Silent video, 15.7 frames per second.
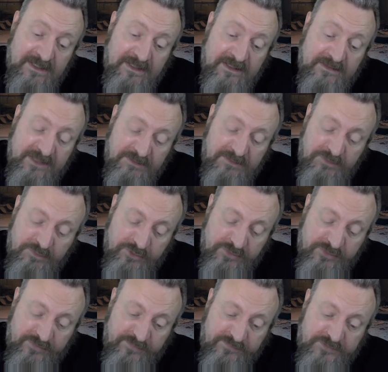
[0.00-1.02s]
Then we
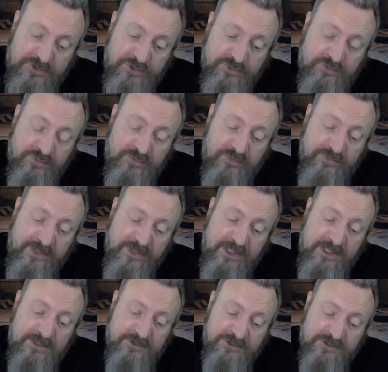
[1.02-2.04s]
move to
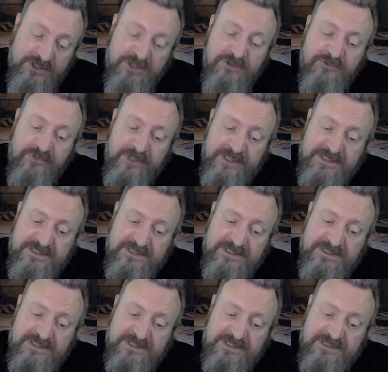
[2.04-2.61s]
the artillery